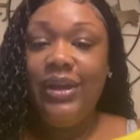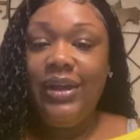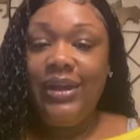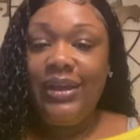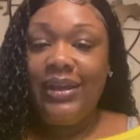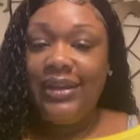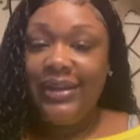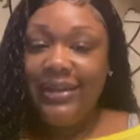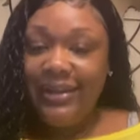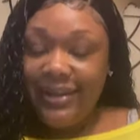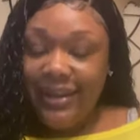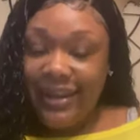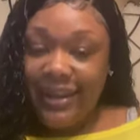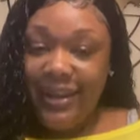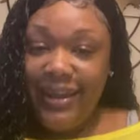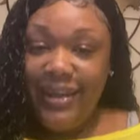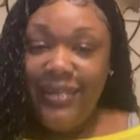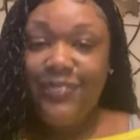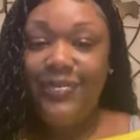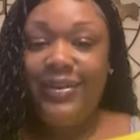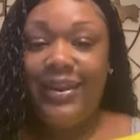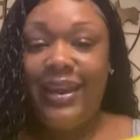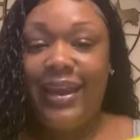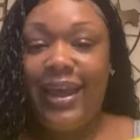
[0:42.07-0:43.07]
Good
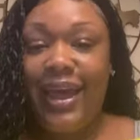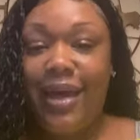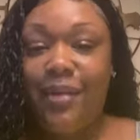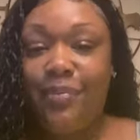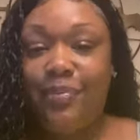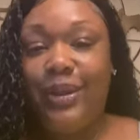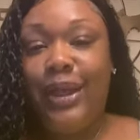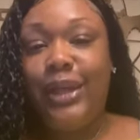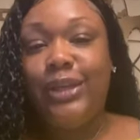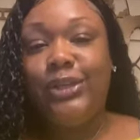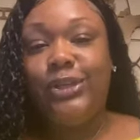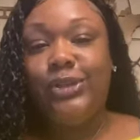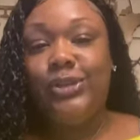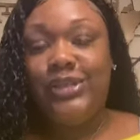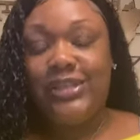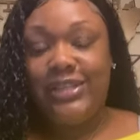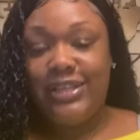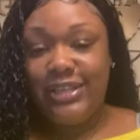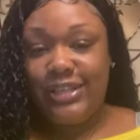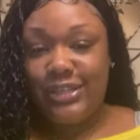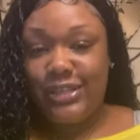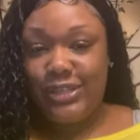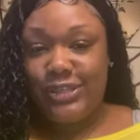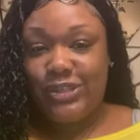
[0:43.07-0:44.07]
evening. God bless you,
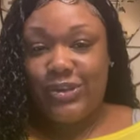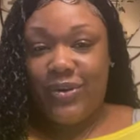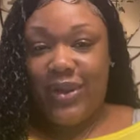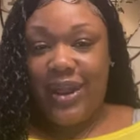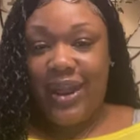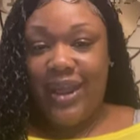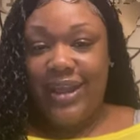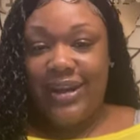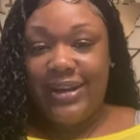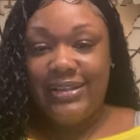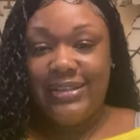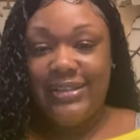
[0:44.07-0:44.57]
Sister Johanna,